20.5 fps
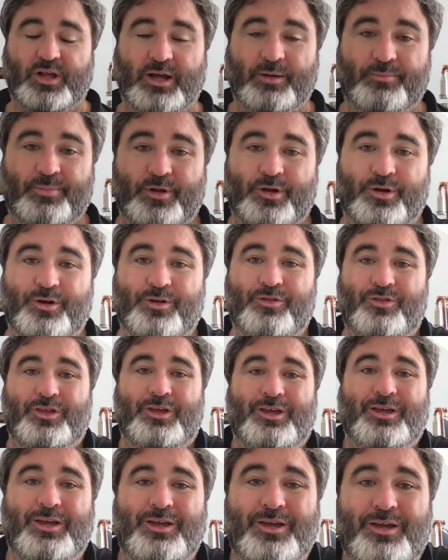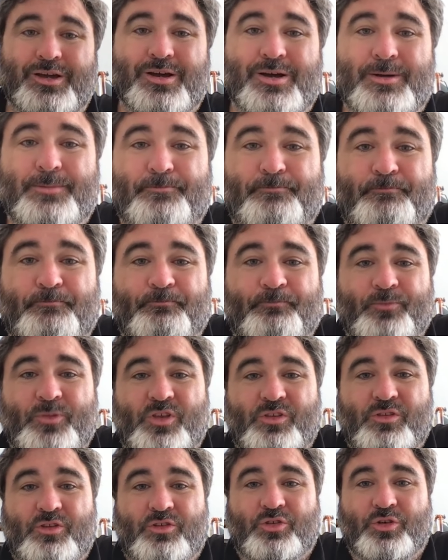upload
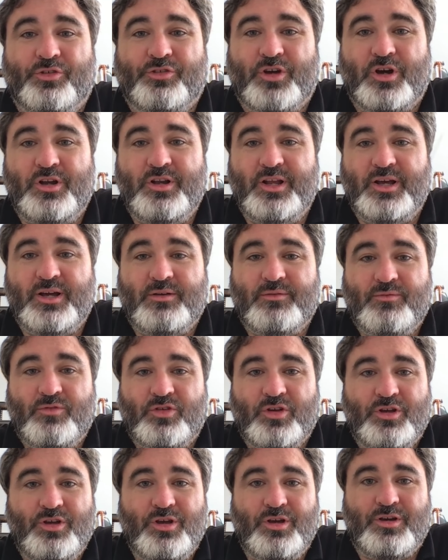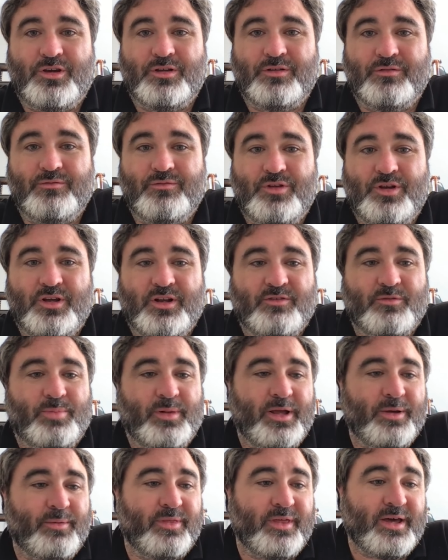the source code now, so you can have a
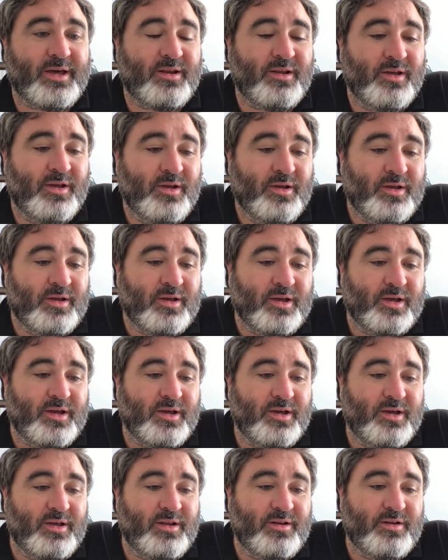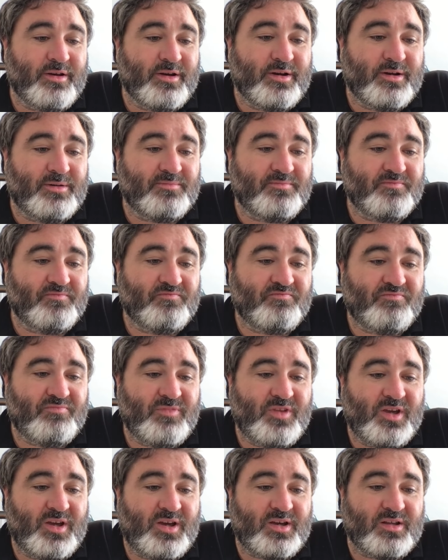play with that. And
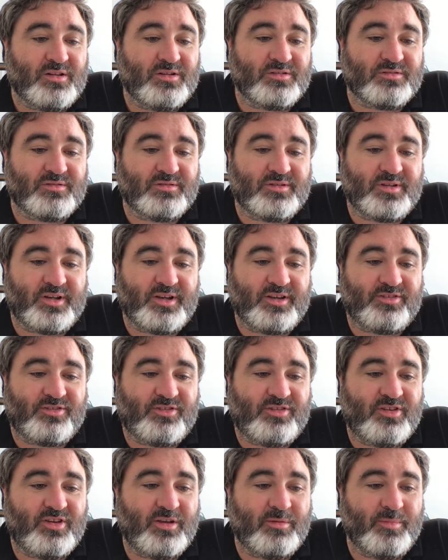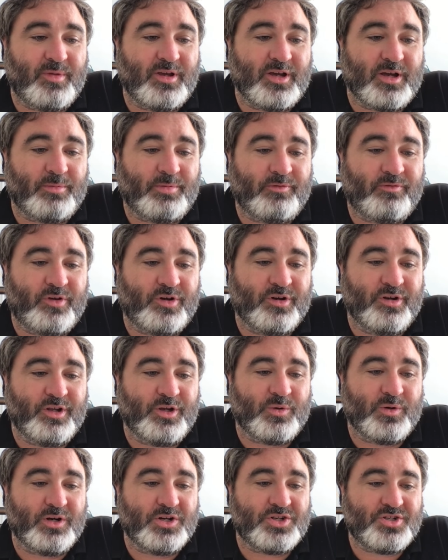yeah, look, I guess hit me up if you've got any
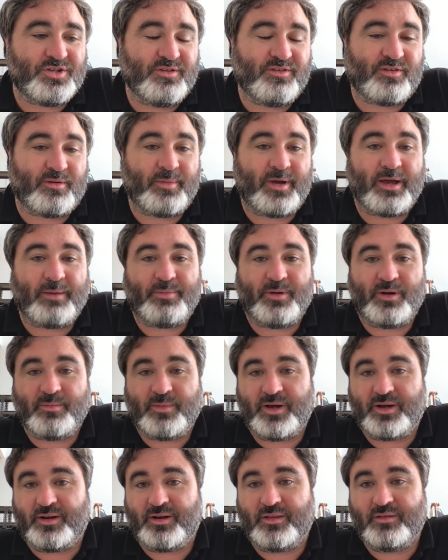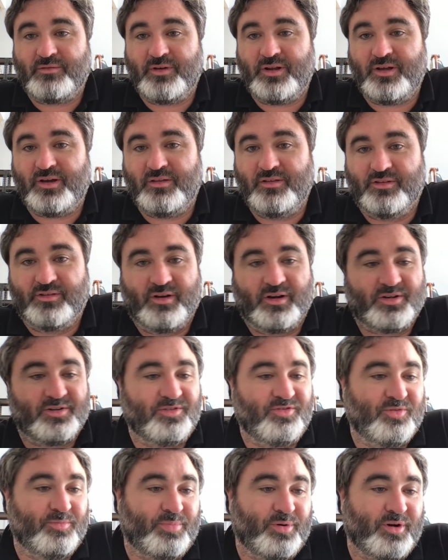questions. I'm happy to make another video. These are
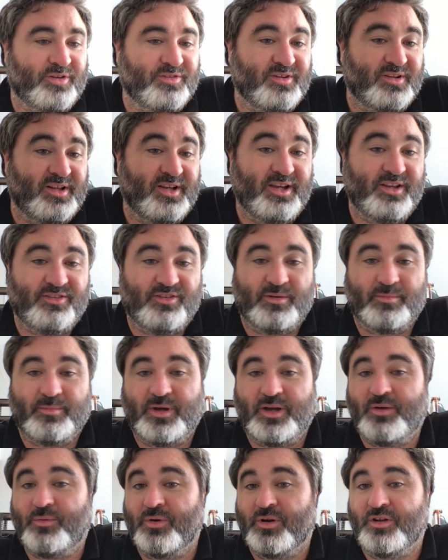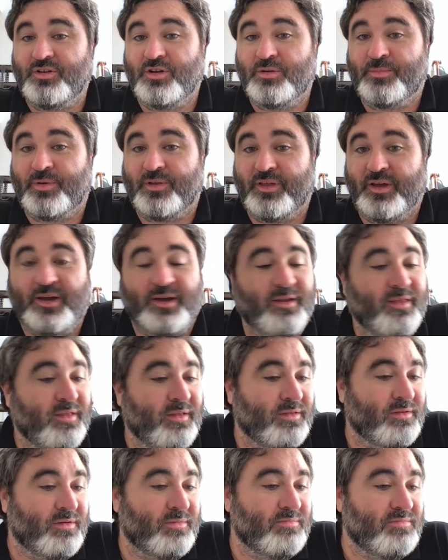actually surprisingly easy to make when I don't bother
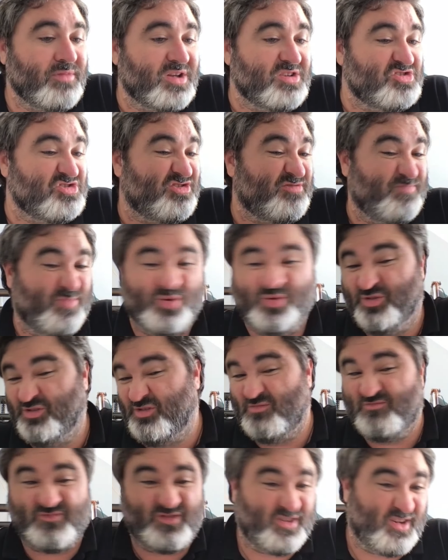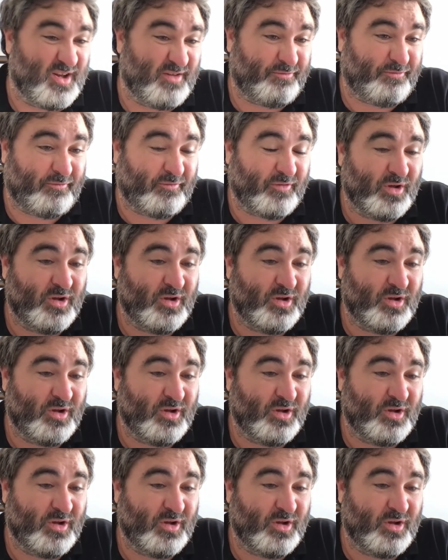editing them and just awesome stuff.